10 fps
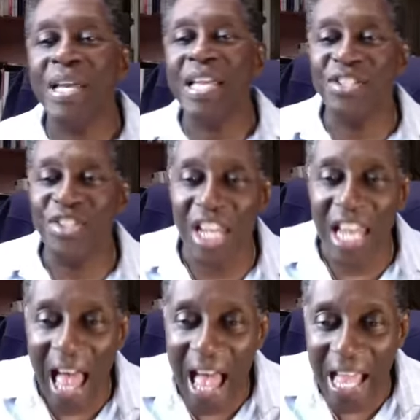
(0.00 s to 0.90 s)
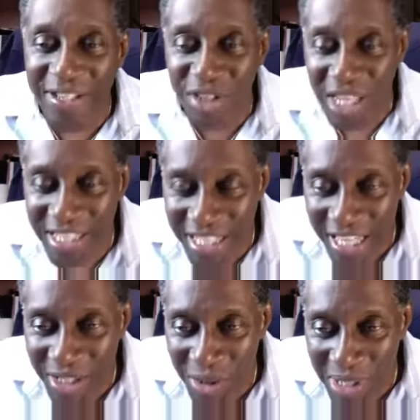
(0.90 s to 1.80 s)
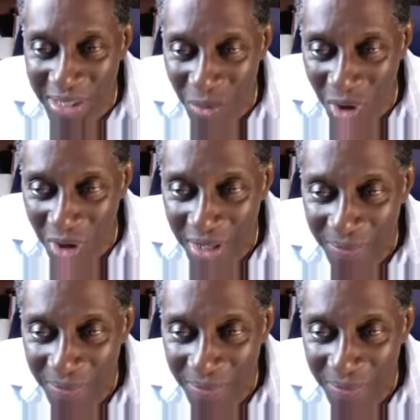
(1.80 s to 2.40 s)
in July to continue his work.